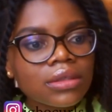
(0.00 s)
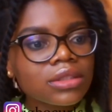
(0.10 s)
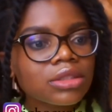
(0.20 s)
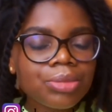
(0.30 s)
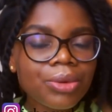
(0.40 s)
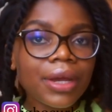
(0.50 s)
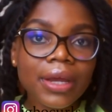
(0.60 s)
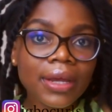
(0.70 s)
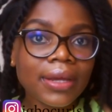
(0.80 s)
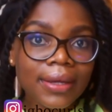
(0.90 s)

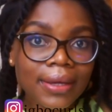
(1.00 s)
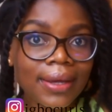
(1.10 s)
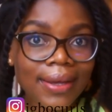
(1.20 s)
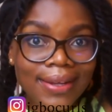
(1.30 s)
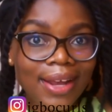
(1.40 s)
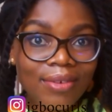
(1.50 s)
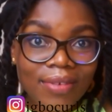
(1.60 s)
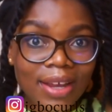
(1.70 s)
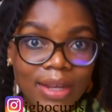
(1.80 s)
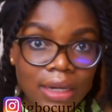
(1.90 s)
Spray
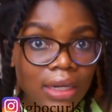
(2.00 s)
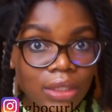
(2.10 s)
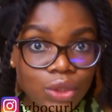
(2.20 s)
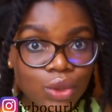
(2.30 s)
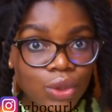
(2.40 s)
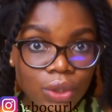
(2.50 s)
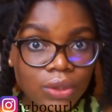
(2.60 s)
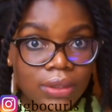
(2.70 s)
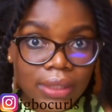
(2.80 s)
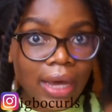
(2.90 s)
directly to
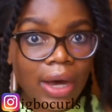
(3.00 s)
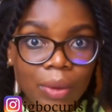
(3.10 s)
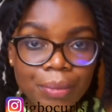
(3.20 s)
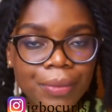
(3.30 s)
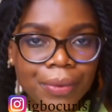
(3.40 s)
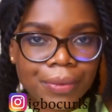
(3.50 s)
your scalp.